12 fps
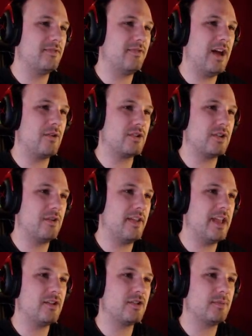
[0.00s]
flowers over
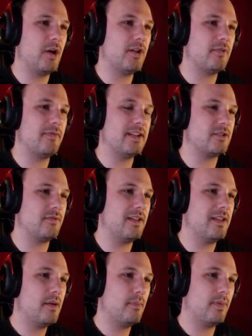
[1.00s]
here and some other
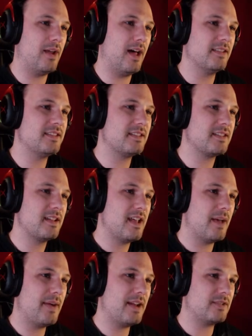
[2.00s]
witchery plants.
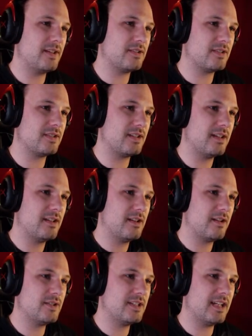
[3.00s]
I might as well just
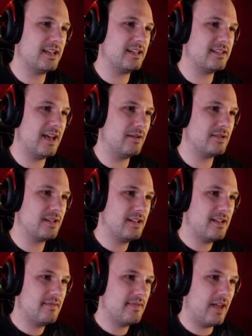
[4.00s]
go check this out.
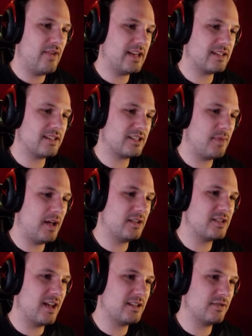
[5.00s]
I think there's a small
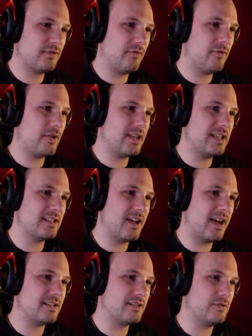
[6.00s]
chance for these
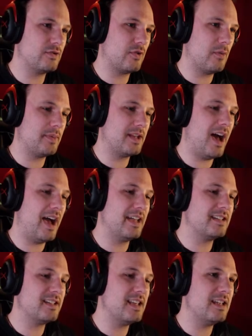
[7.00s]
guys to drop an
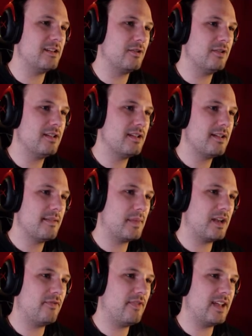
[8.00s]
ice needle,
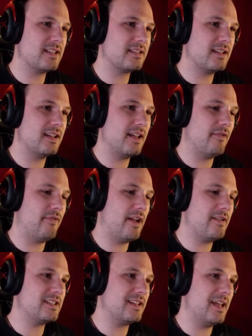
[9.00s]
but I think it's
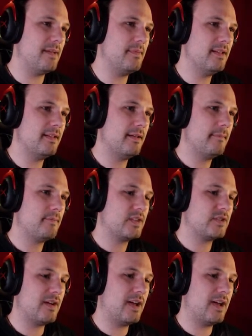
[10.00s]
very slim. So